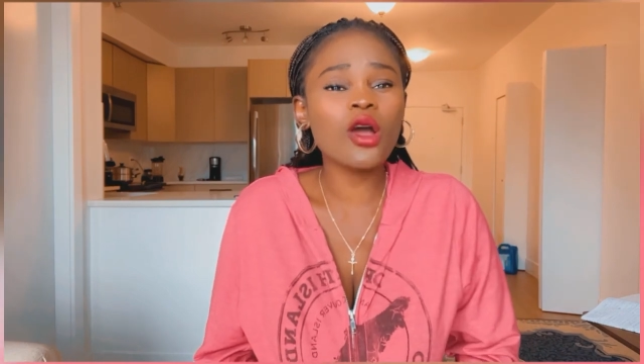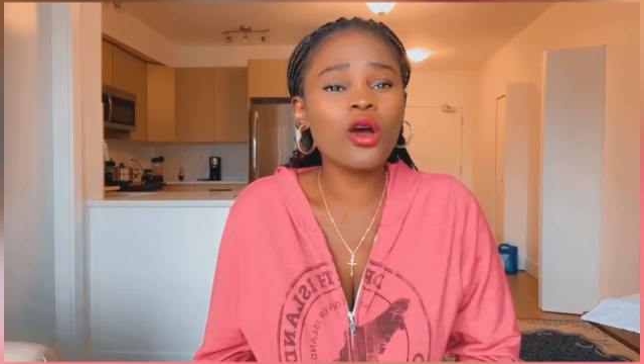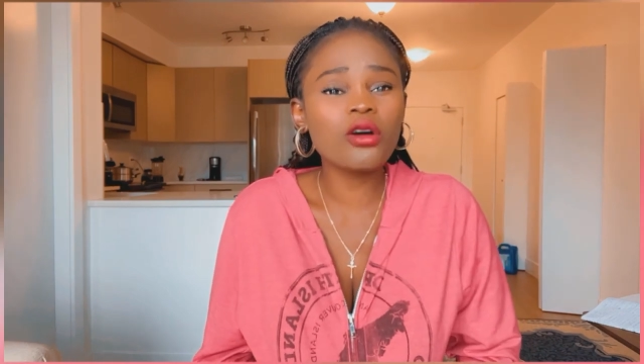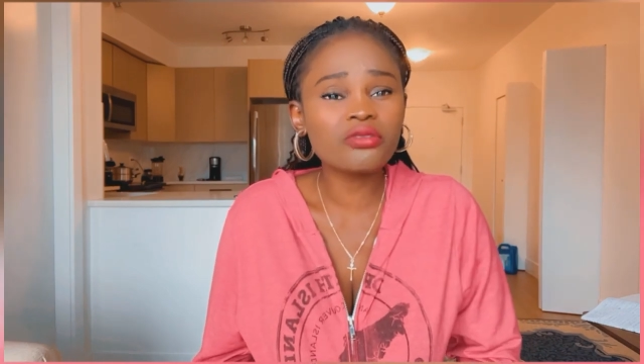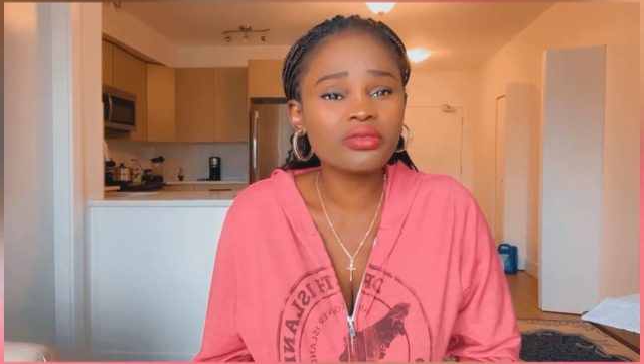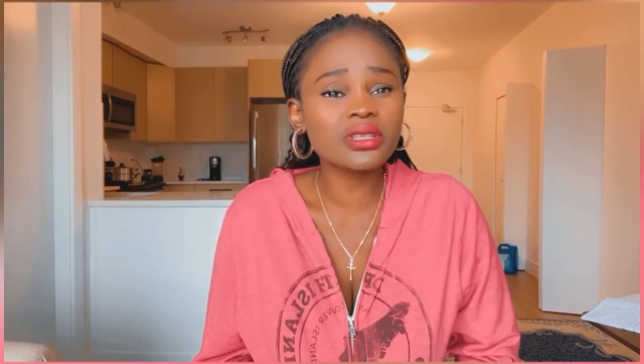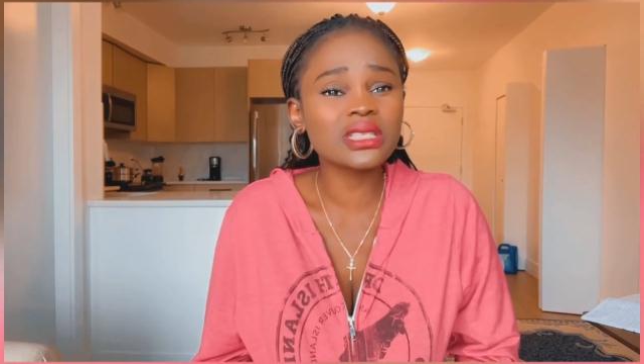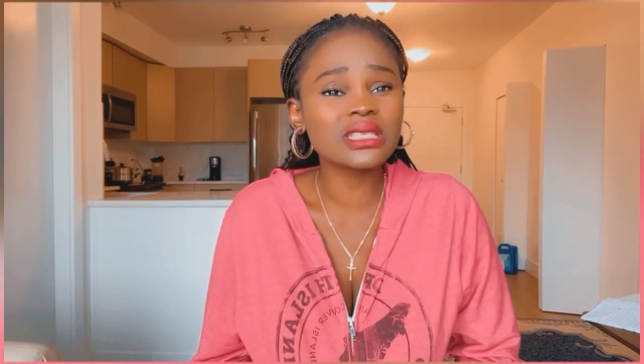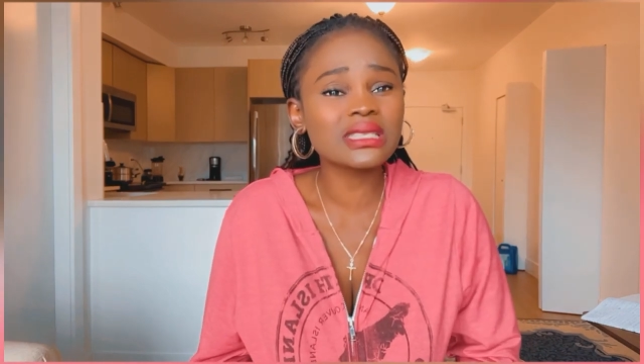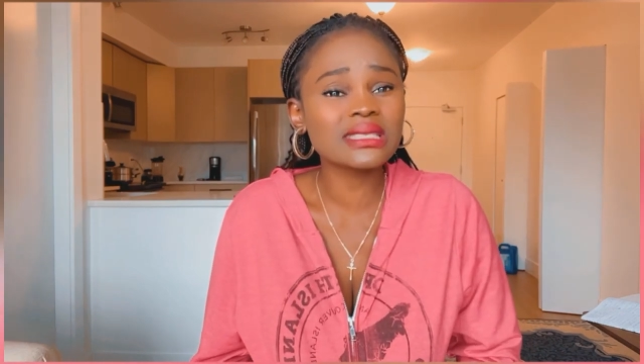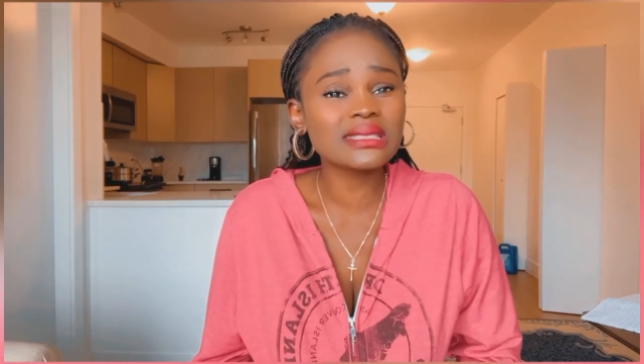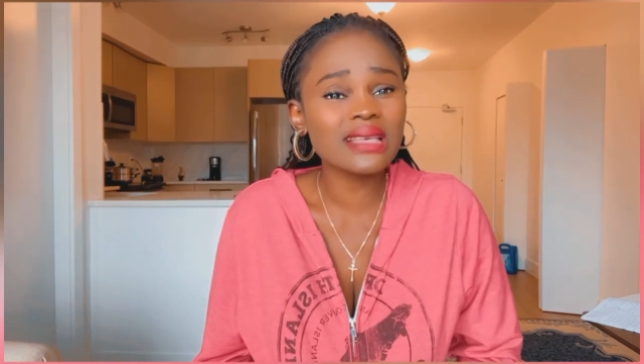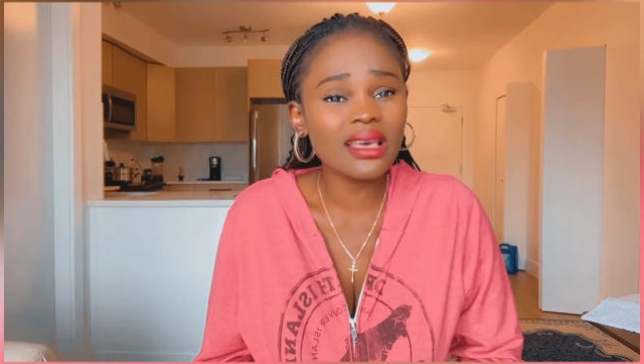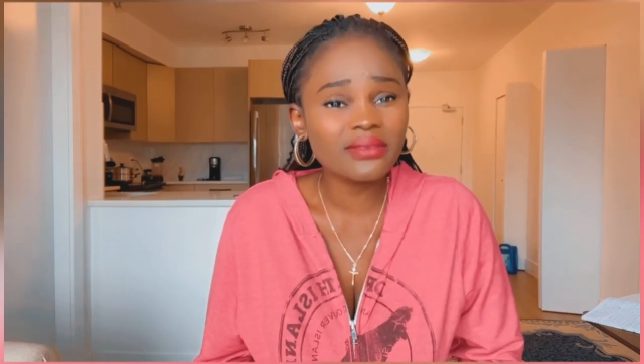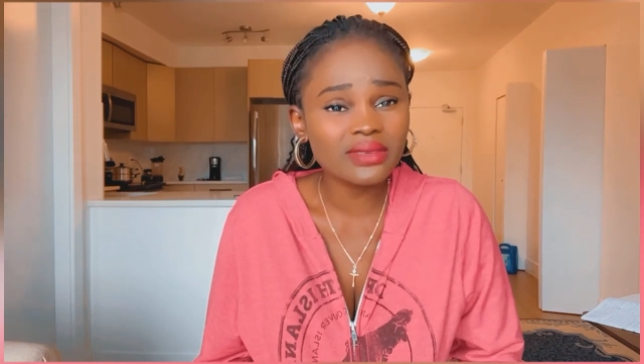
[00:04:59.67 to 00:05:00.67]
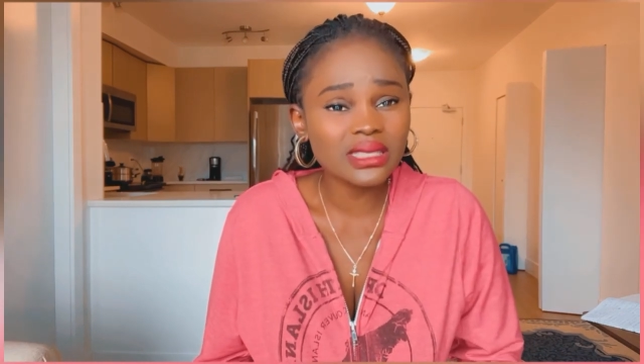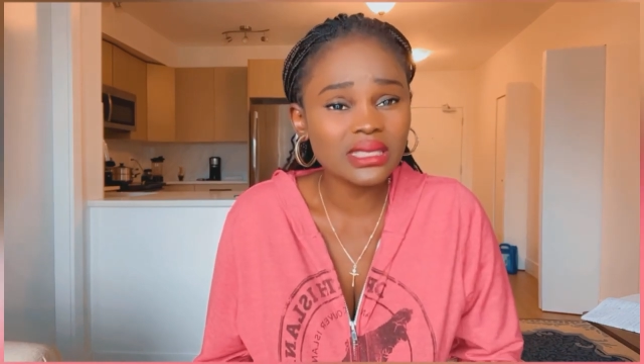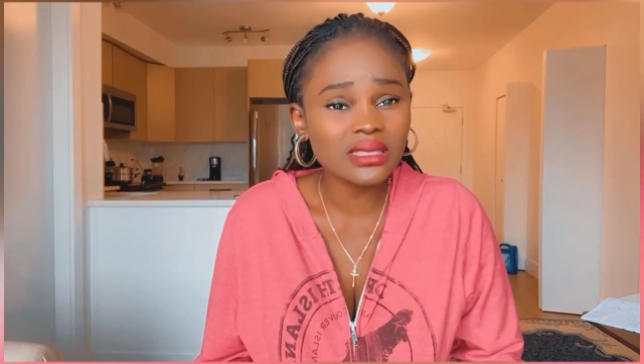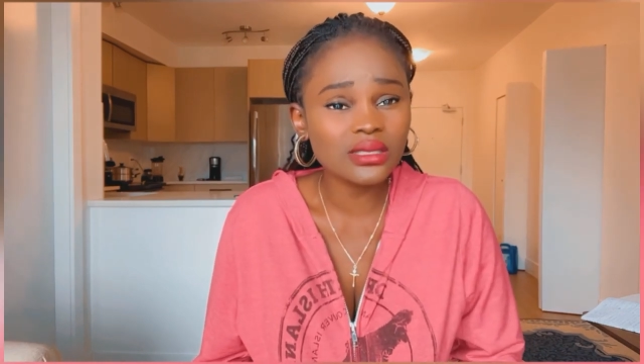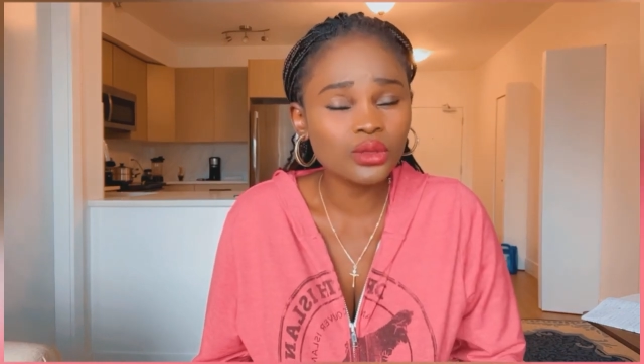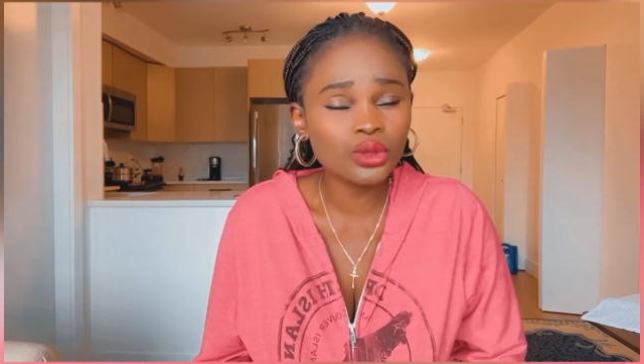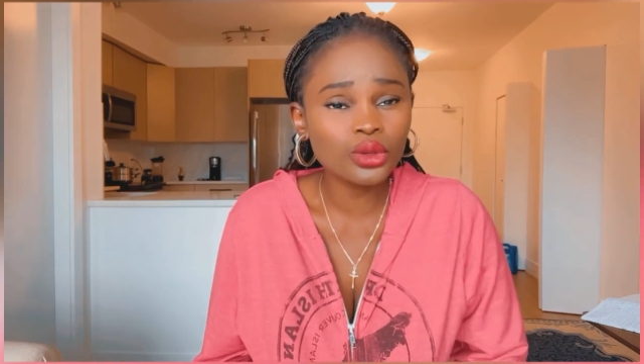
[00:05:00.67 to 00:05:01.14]
offer these
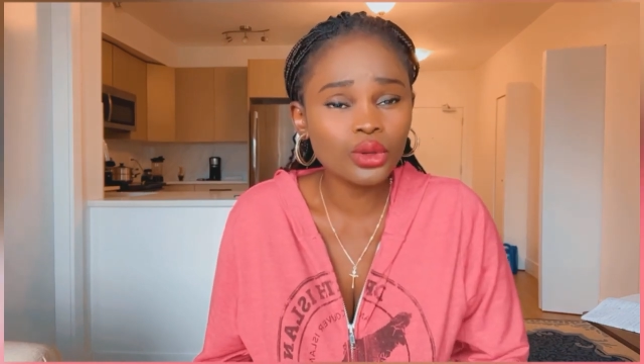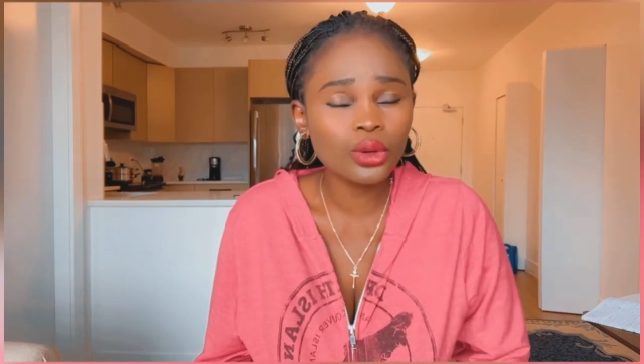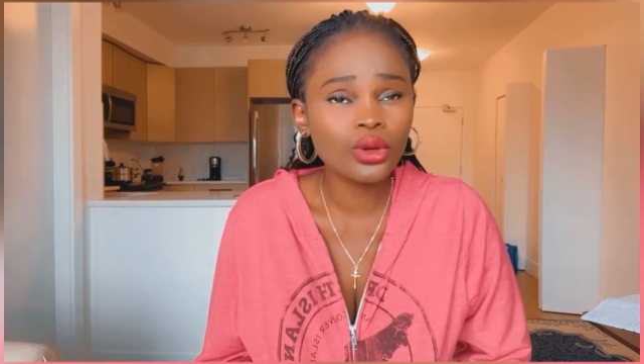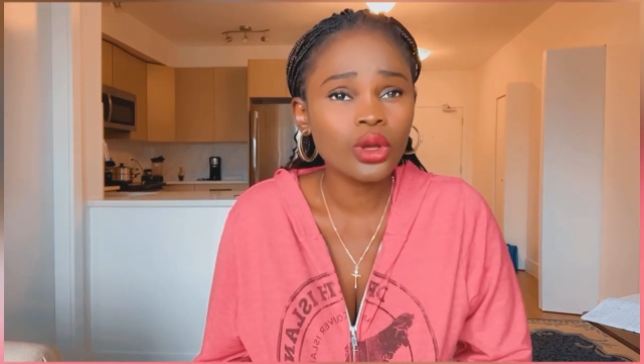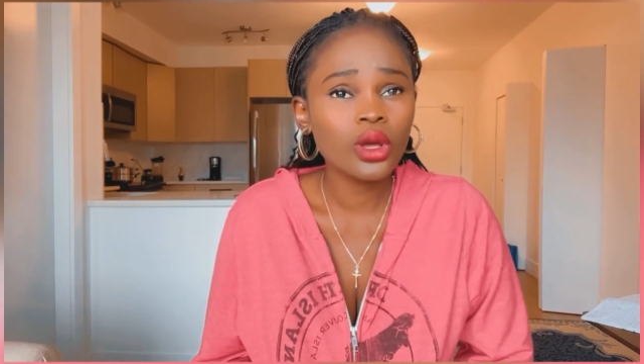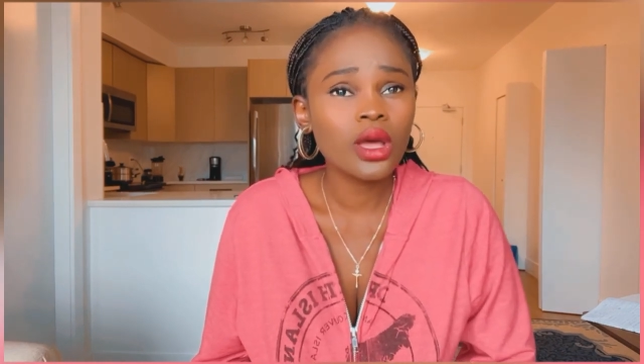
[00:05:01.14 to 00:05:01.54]
services, you know,